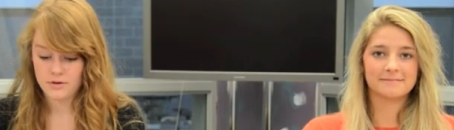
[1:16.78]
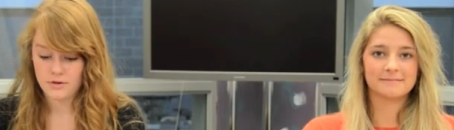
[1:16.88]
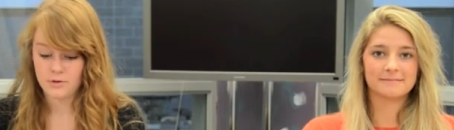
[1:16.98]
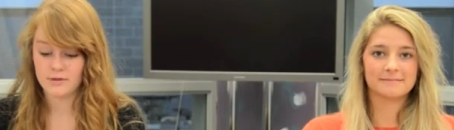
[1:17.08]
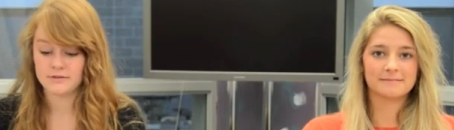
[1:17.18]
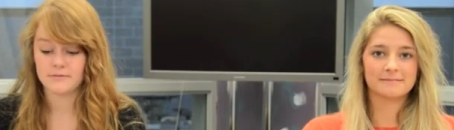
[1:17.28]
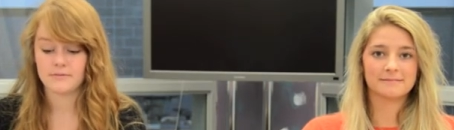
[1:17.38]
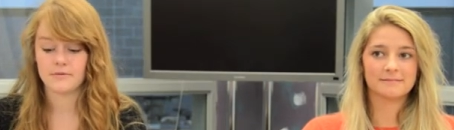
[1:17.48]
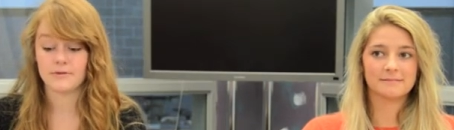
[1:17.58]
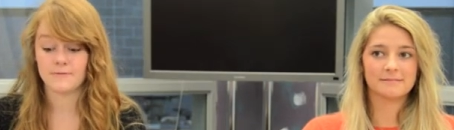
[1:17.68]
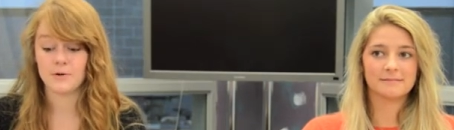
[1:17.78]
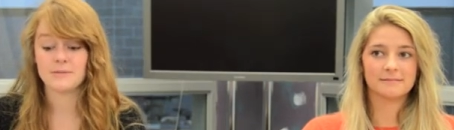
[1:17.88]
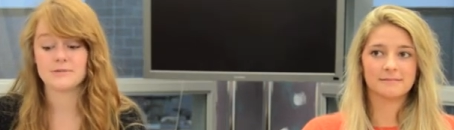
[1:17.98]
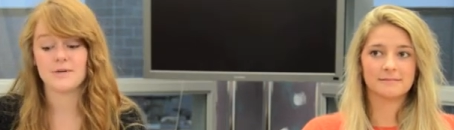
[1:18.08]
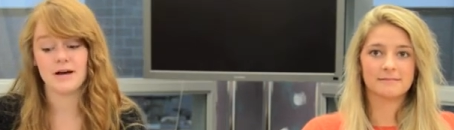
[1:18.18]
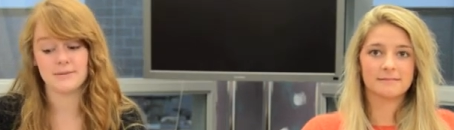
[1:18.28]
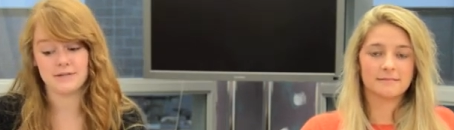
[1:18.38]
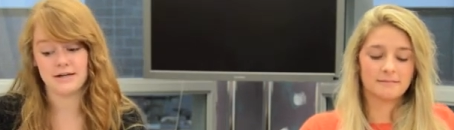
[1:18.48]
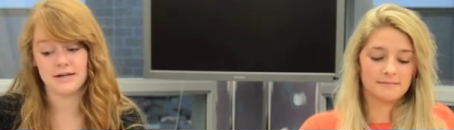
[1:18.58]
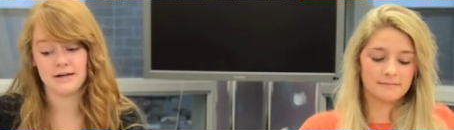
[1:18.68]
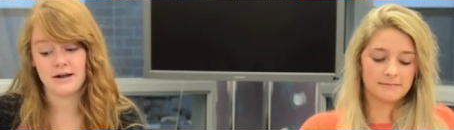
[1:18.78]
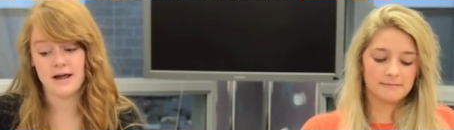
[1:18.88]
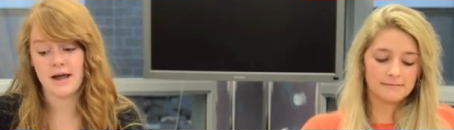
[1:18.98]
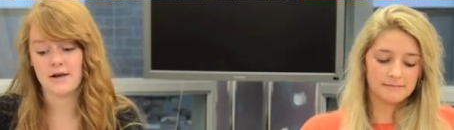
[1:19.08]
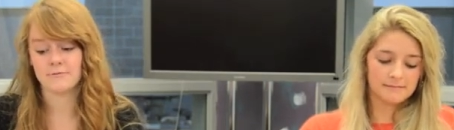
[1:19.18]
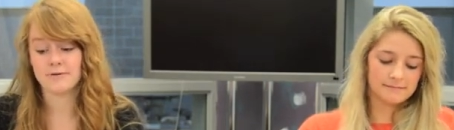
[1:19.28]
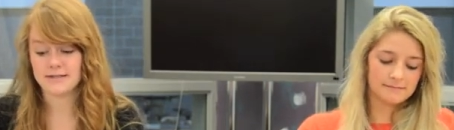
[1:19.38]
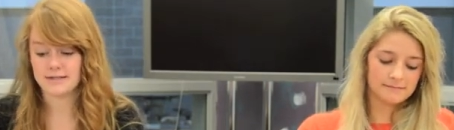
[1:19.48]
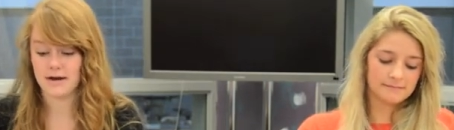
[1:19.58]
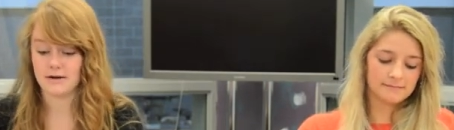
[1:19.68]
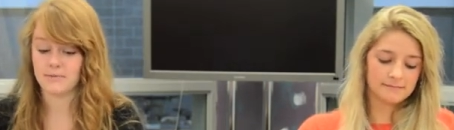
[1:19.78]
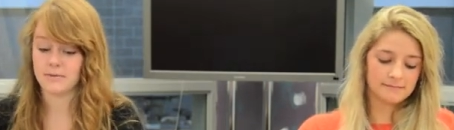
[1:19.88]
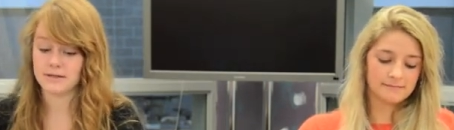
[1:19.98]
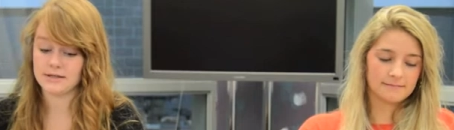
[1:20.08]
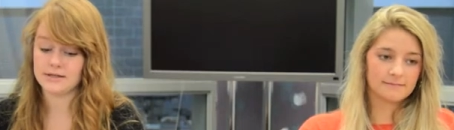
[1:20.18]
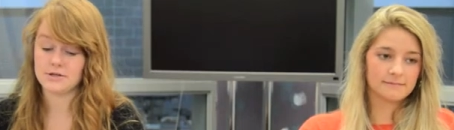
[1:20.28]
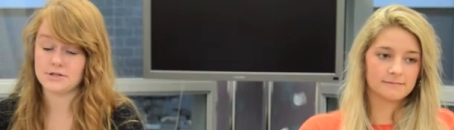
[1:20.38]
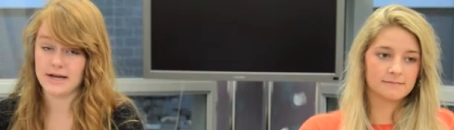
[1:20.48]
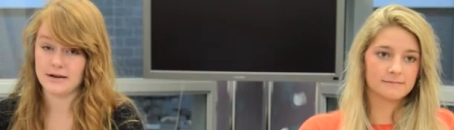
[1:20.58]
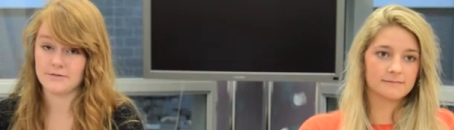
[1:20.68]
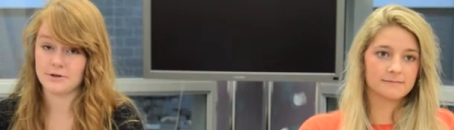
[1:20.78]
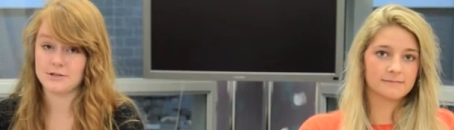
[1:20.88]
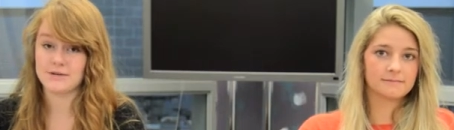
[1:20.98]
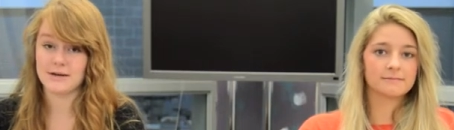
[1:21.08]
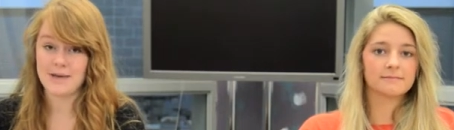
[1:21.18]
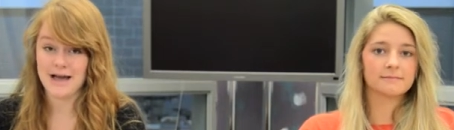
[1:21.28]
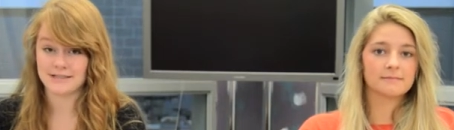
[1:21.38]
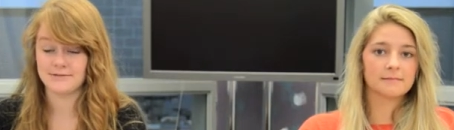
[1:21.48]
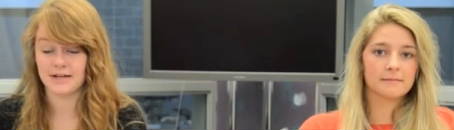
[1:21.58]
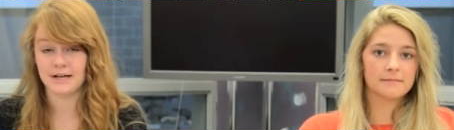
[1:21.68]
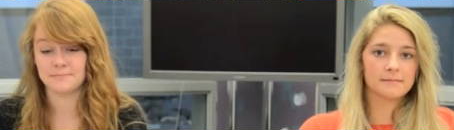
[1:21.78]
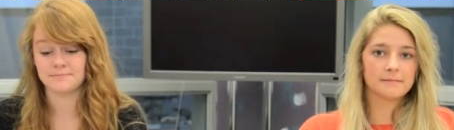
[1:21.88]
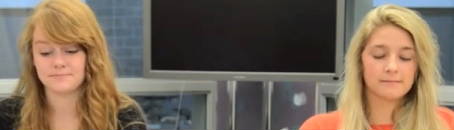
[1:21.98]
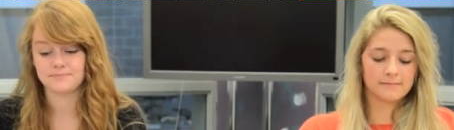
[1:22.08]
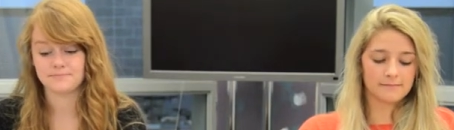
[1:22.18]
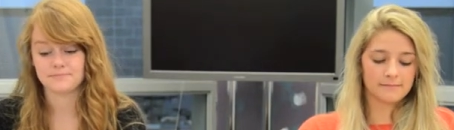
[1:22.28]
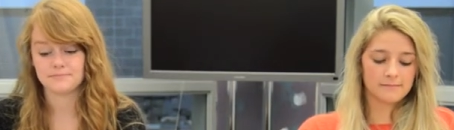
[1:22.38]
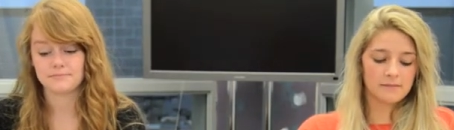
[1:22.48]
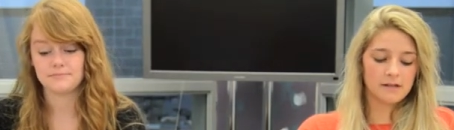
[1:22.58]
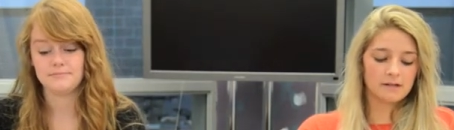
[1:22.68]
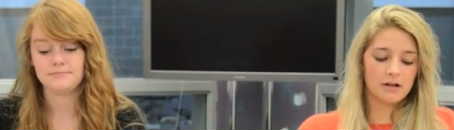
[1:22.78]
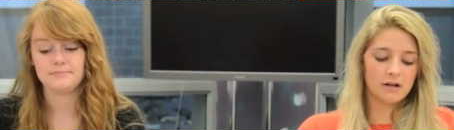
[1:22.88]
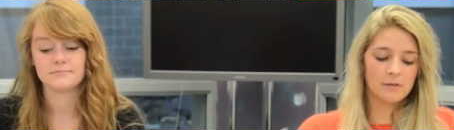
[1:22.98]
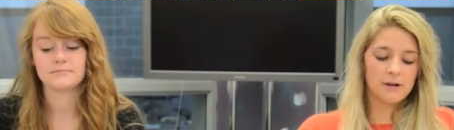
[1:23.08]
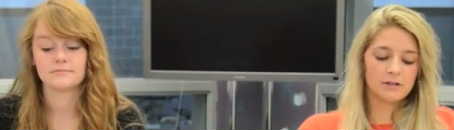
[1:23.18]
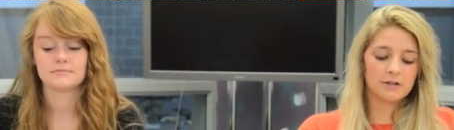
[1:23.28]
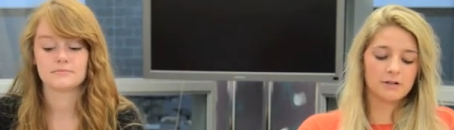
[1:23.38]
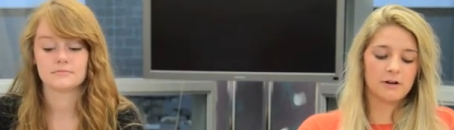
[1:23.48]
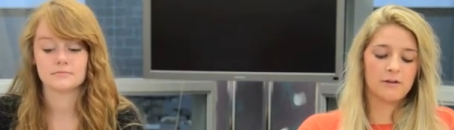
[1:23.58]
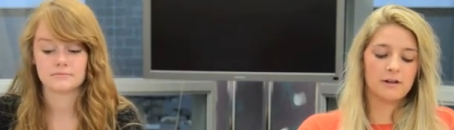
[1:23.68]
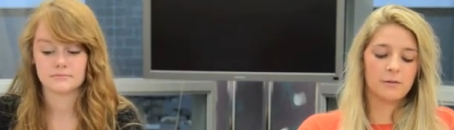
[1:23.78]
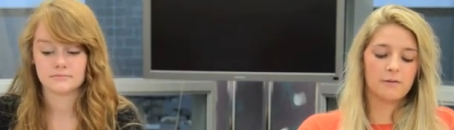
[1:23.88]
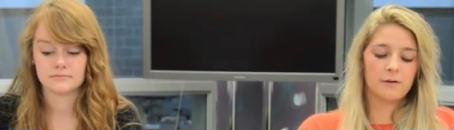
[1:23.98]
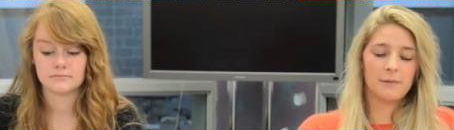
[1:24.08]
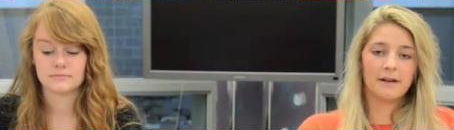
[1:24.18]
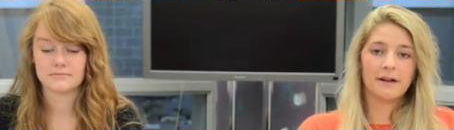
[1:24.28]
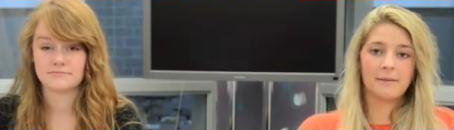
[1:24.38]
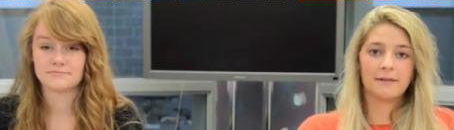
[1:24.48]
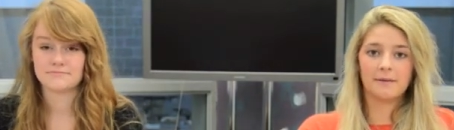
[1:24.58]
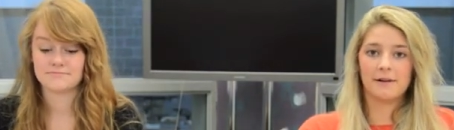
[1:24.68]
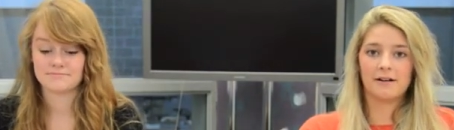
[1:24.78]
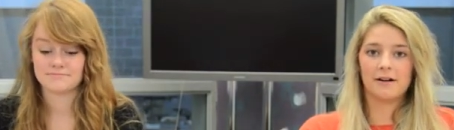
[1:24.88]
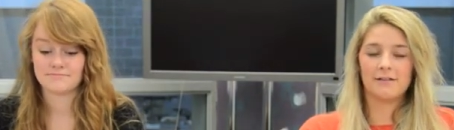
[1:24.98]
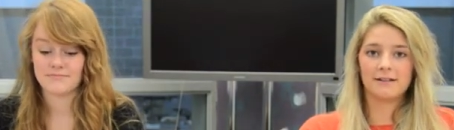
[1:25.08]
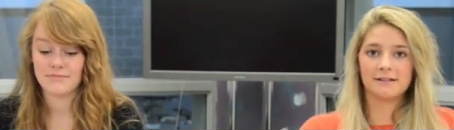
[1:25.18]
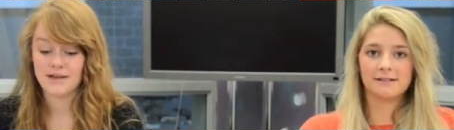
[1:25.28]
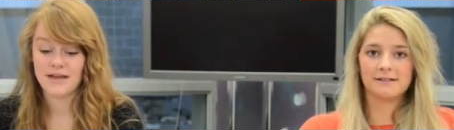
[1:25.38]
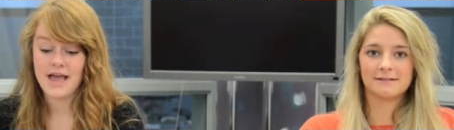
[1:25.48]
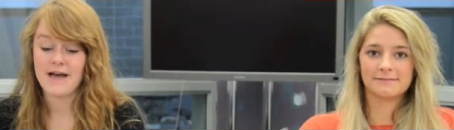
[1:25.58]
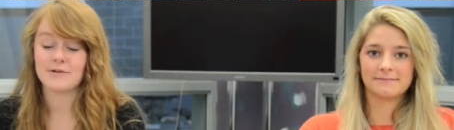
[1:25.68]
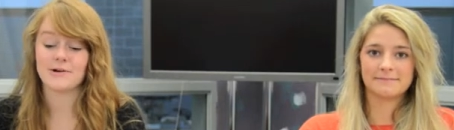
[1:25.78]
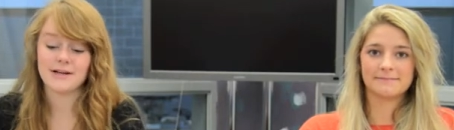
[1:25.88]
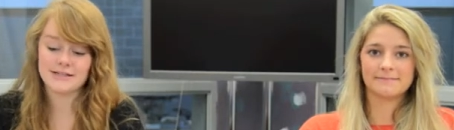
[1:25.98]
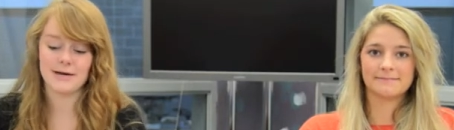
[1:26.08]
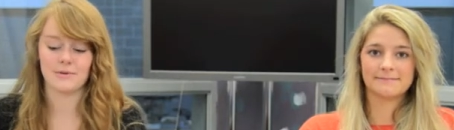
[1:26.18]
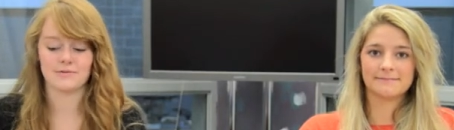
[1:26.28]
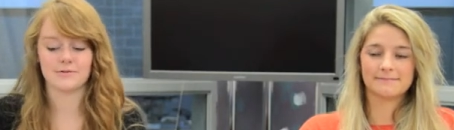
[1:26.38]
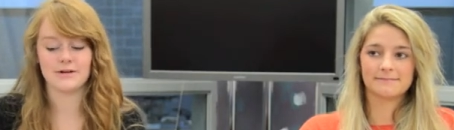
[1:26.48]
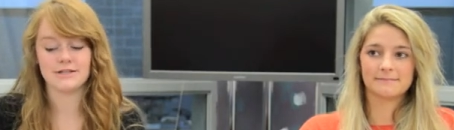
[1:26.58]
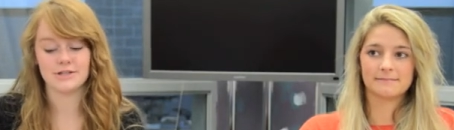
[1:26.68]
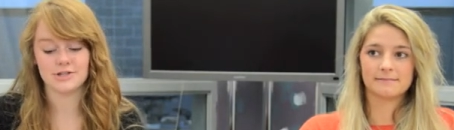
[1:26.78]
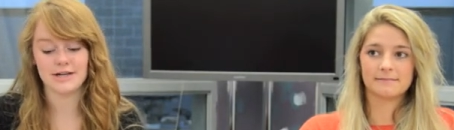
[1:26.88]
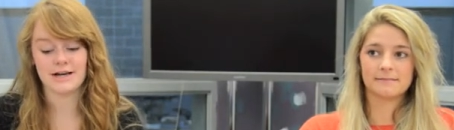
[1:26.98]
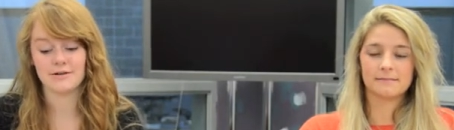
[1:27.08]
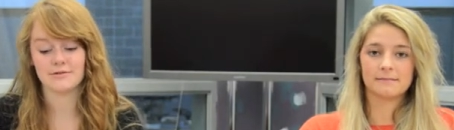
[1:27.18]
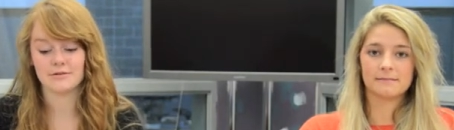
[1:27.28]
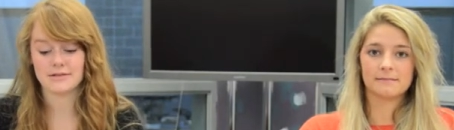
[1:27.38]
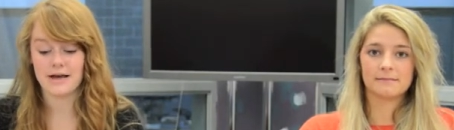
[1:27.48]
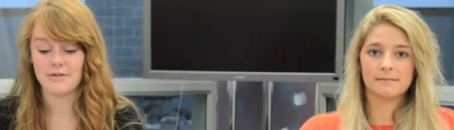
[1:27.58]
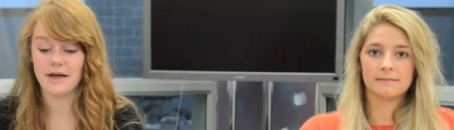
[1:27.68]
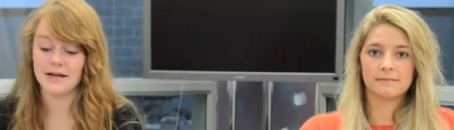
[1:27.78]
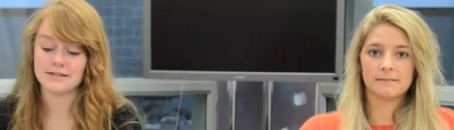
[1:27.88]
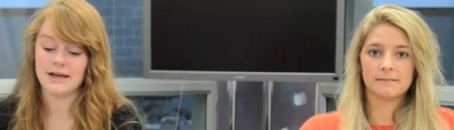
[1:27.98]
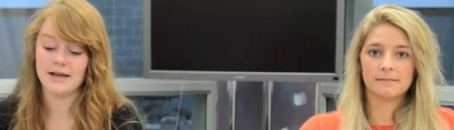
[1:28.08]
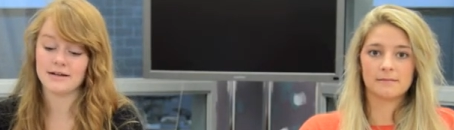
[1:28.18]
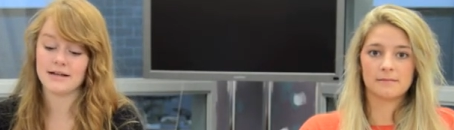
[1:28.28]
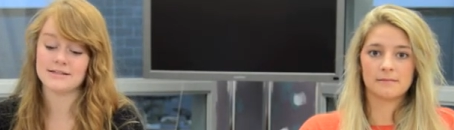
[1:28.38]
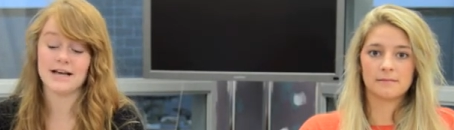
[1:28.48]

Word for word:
Speaker 1: you must the form must be updated and re-signed with this year's date for it to become active again.
Speaker 2: Soccer pictures are available for pickup in the main office.
Speaker 1: Have a great day, Wolverines, and check out South High's ALS